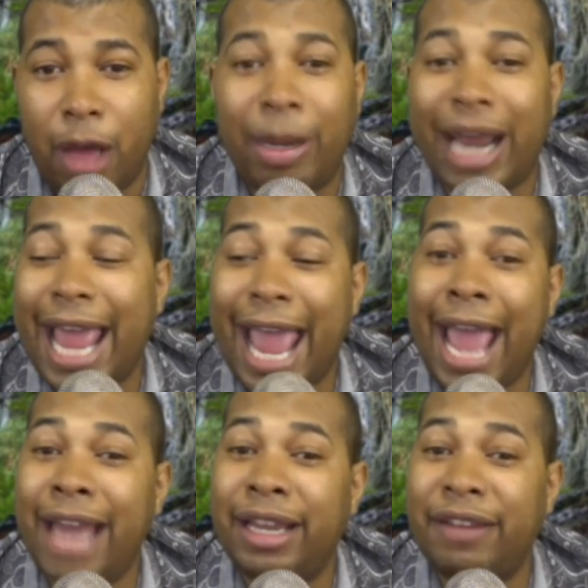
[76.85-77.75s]
but I
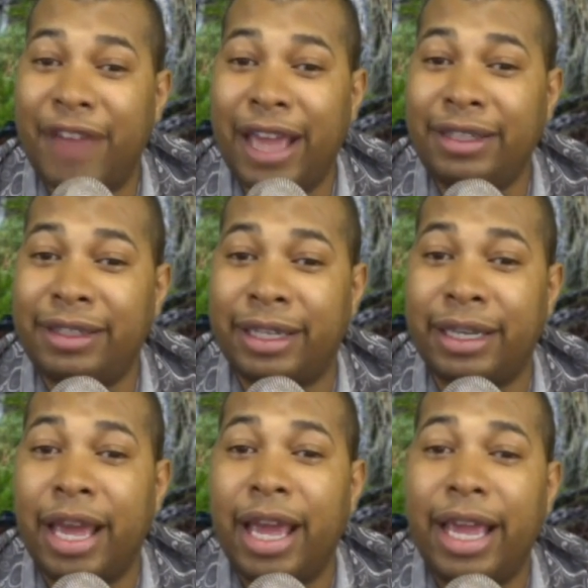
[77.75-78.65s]
had invested
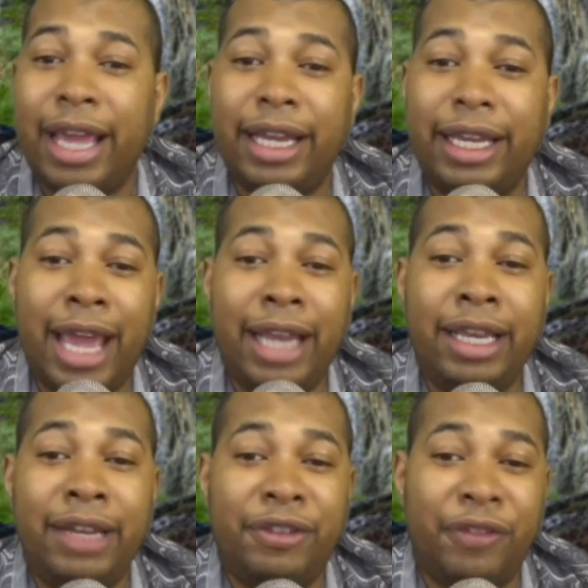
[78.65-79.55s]
in a
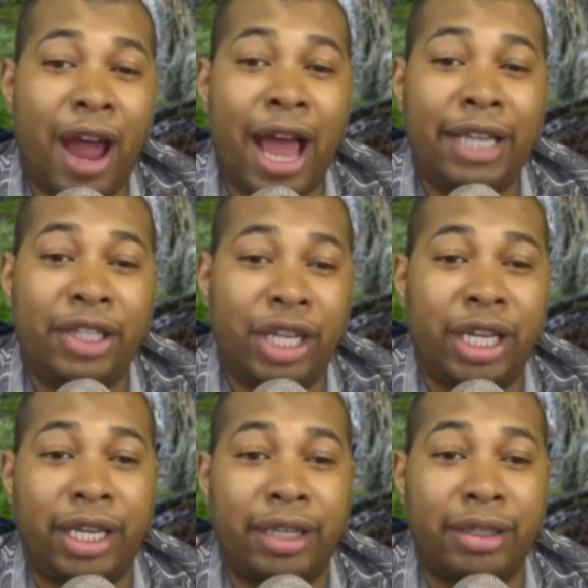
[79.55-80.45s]
Kennedy's Fried
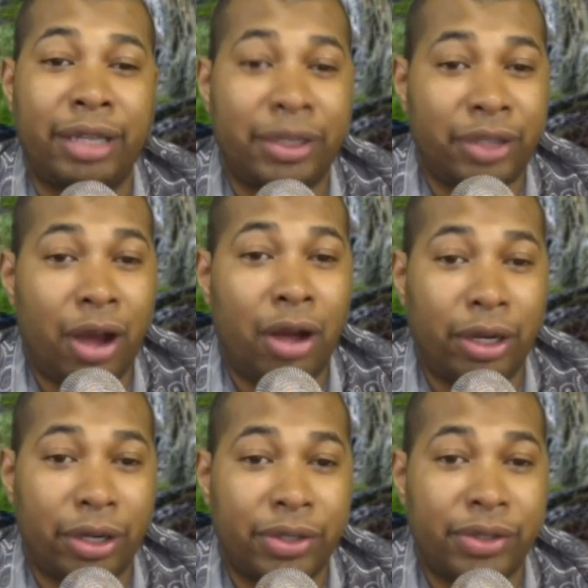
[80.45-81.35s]
Chicken in
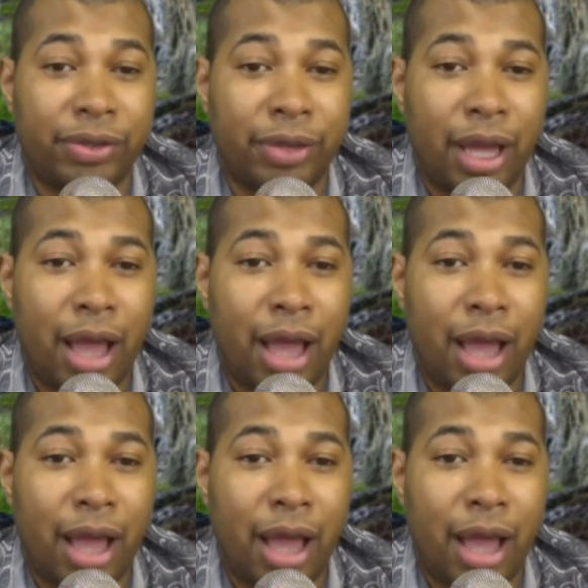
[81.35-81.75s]
Yonkers.